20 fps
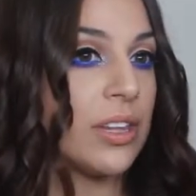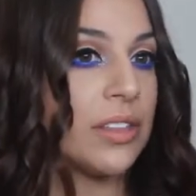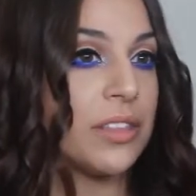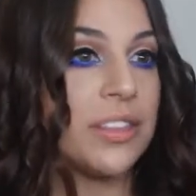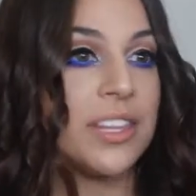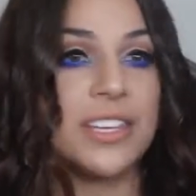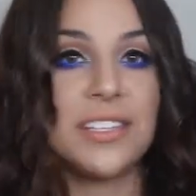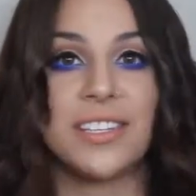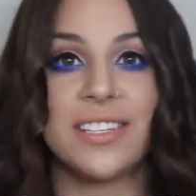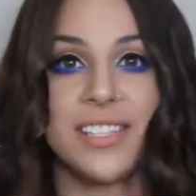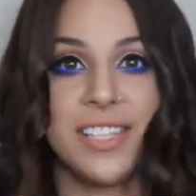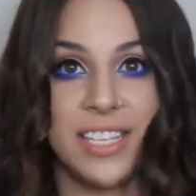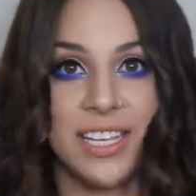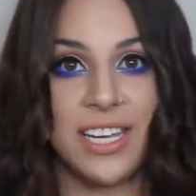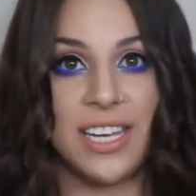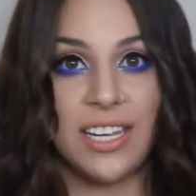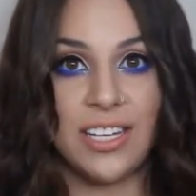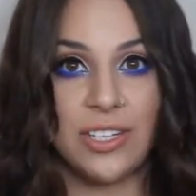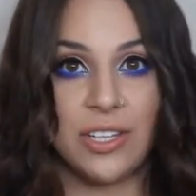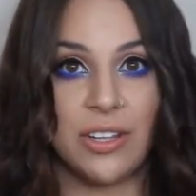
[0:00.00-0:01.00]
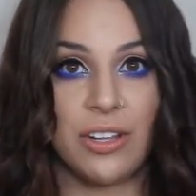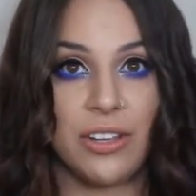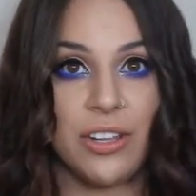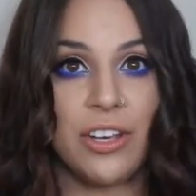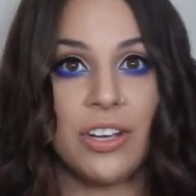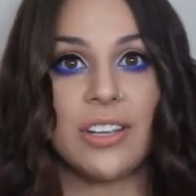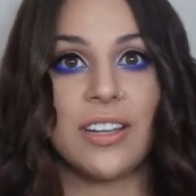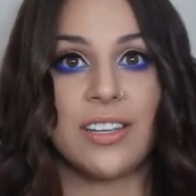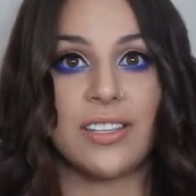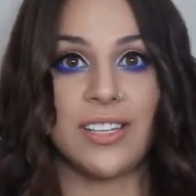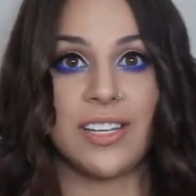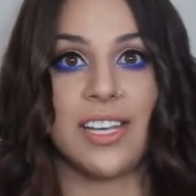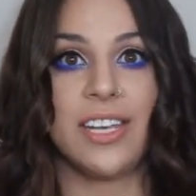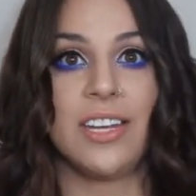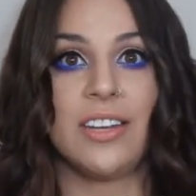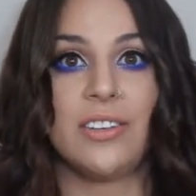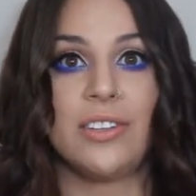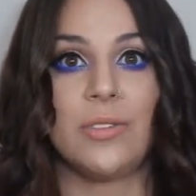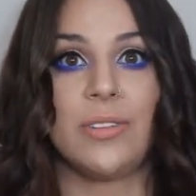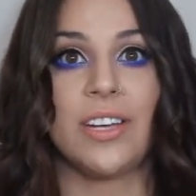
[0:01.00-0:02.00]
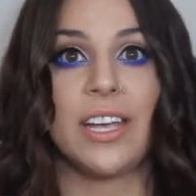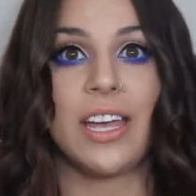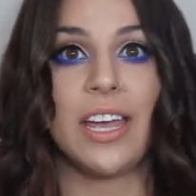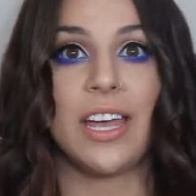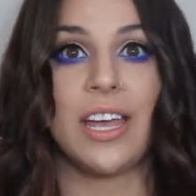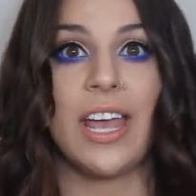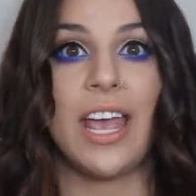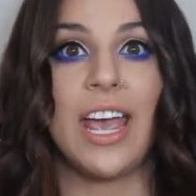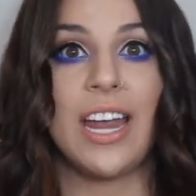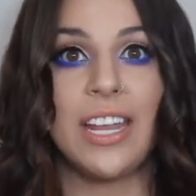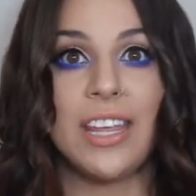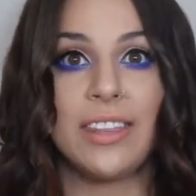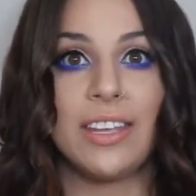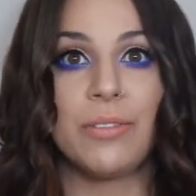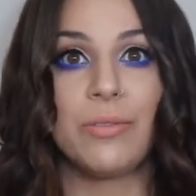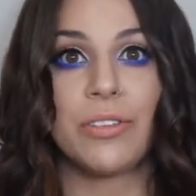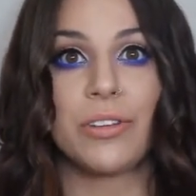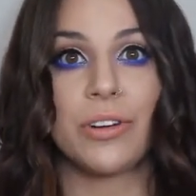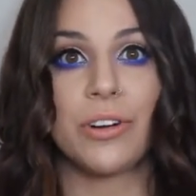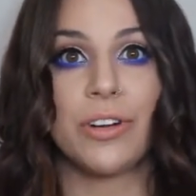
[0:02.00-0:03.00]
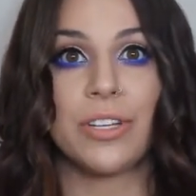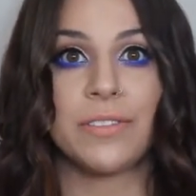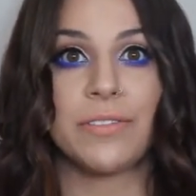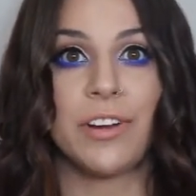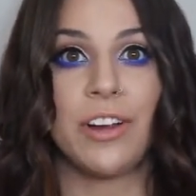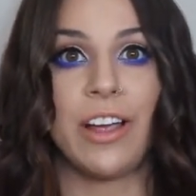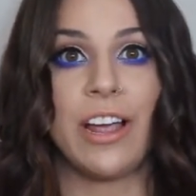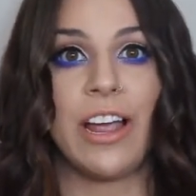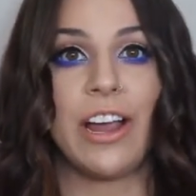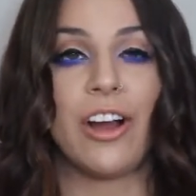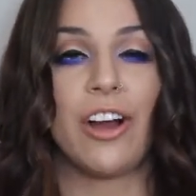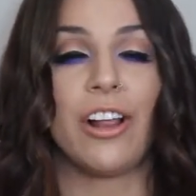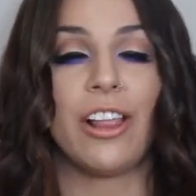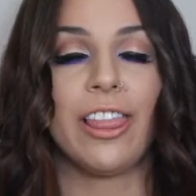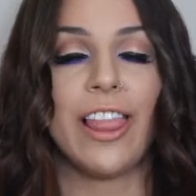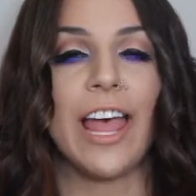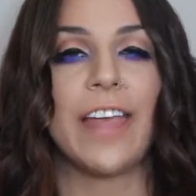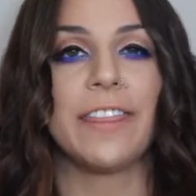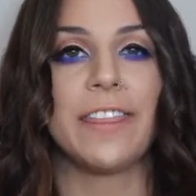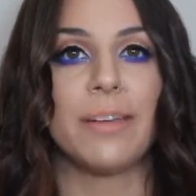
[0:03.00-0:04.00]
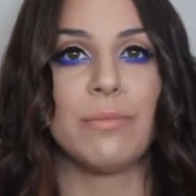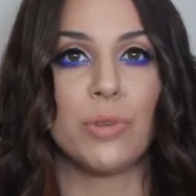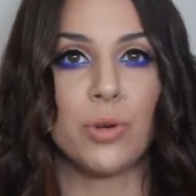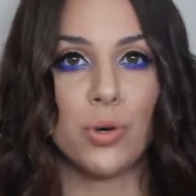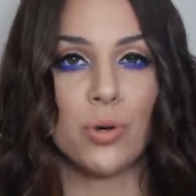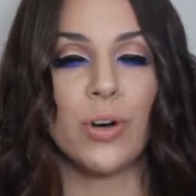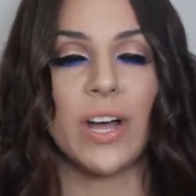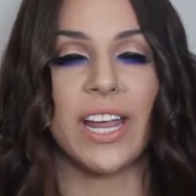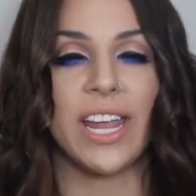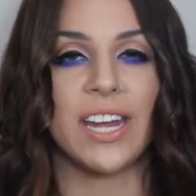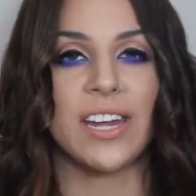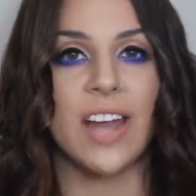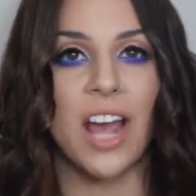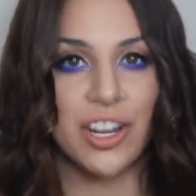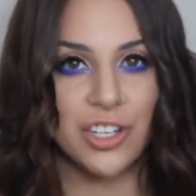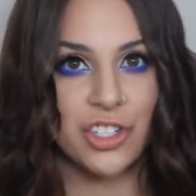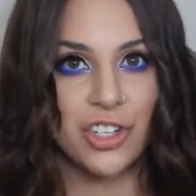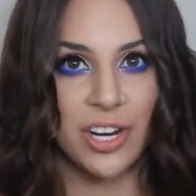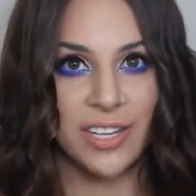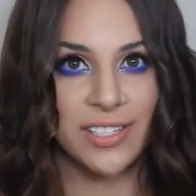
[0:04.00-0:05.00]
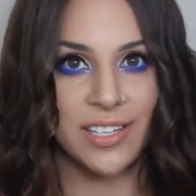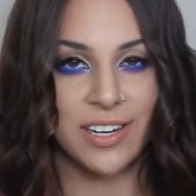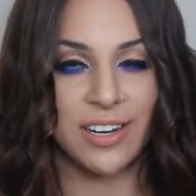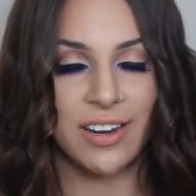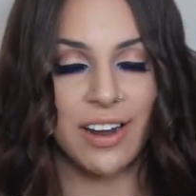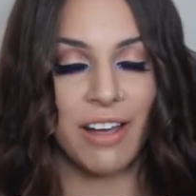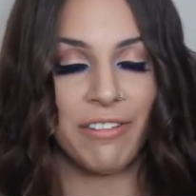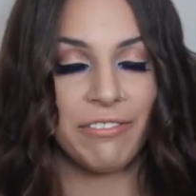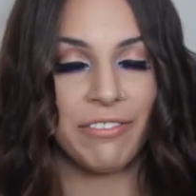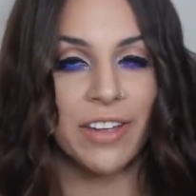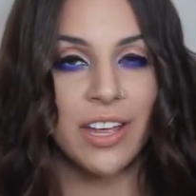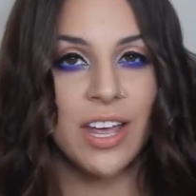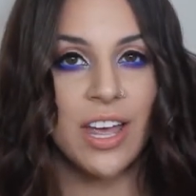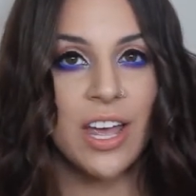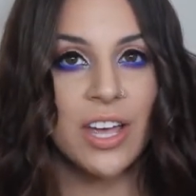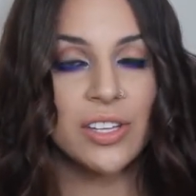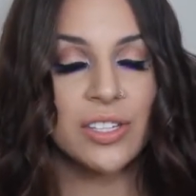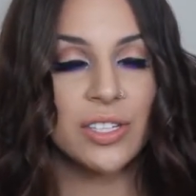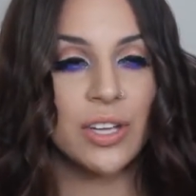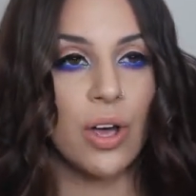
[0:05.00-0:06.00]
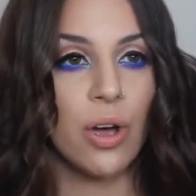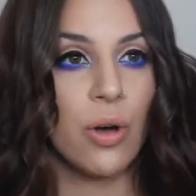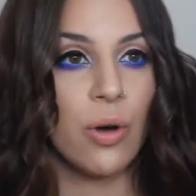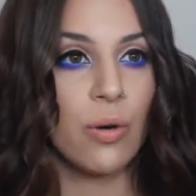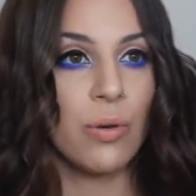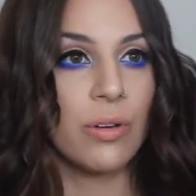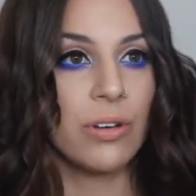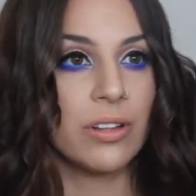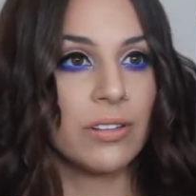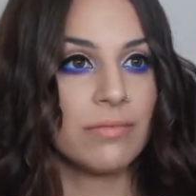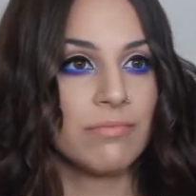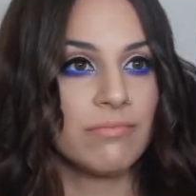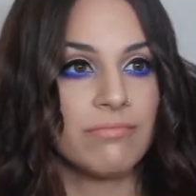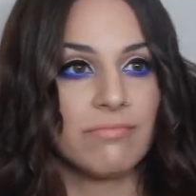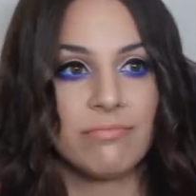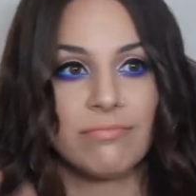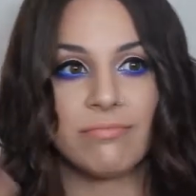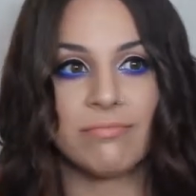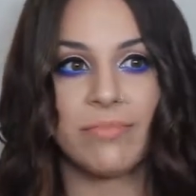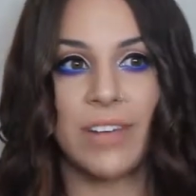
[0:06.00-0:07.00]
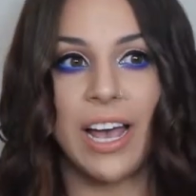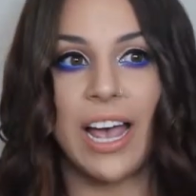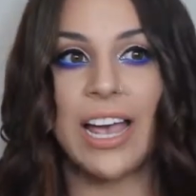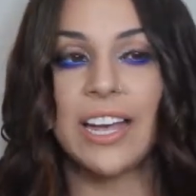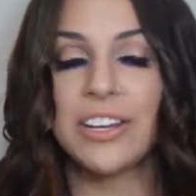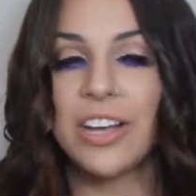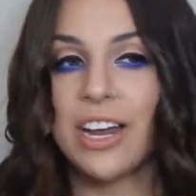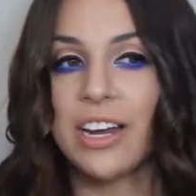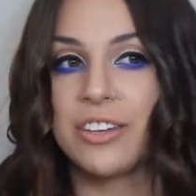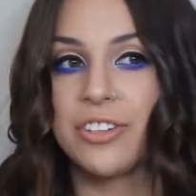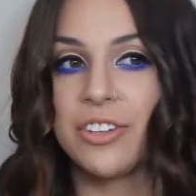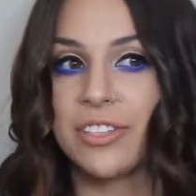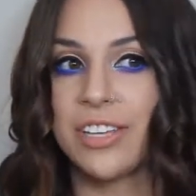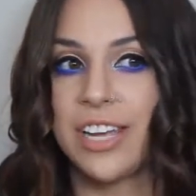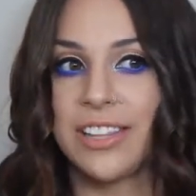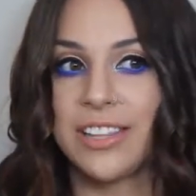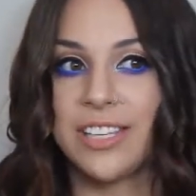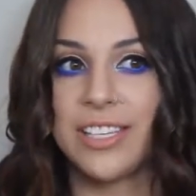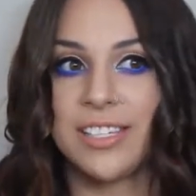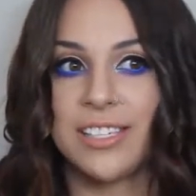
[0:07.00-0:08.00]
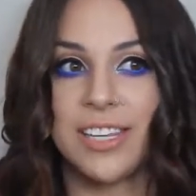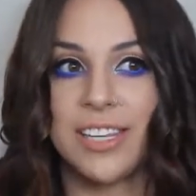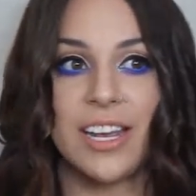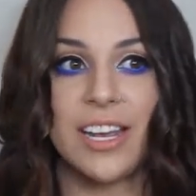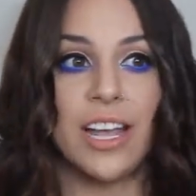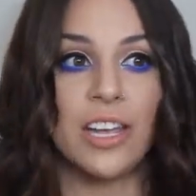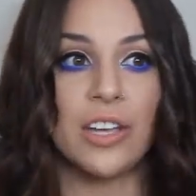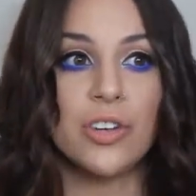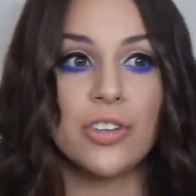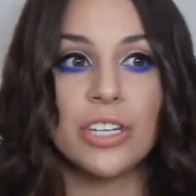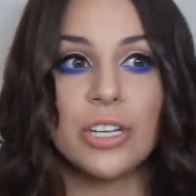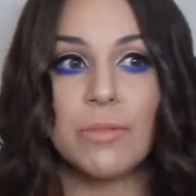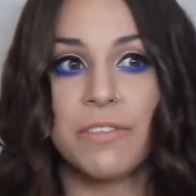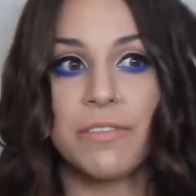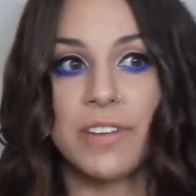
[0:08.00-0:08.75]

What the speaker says: This is the key to the look. That's the key to doing anything with curls for your hair. Let them cool. I cannot stress it enough. So I kind of just let this sit. I usually will